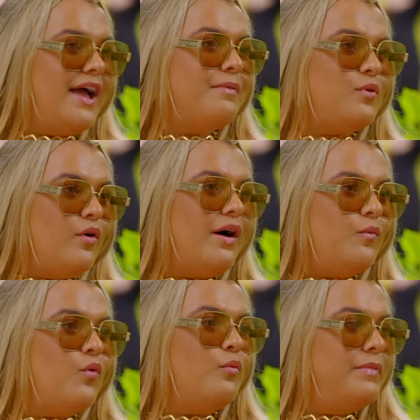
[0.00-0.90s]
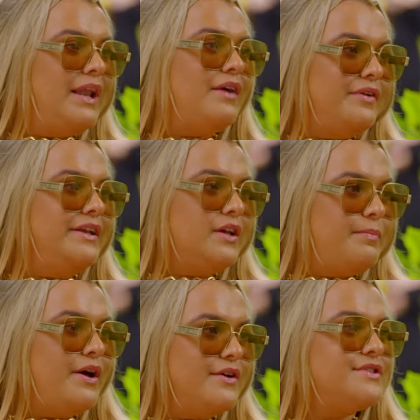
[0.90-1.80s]
I am quite warm and loving
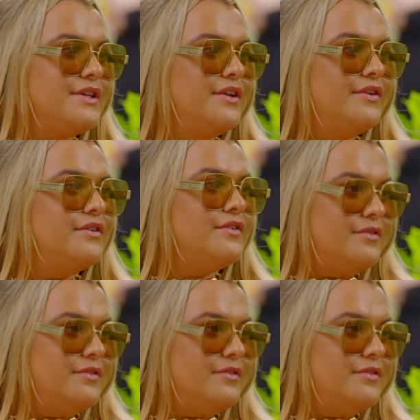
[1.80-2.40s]
person.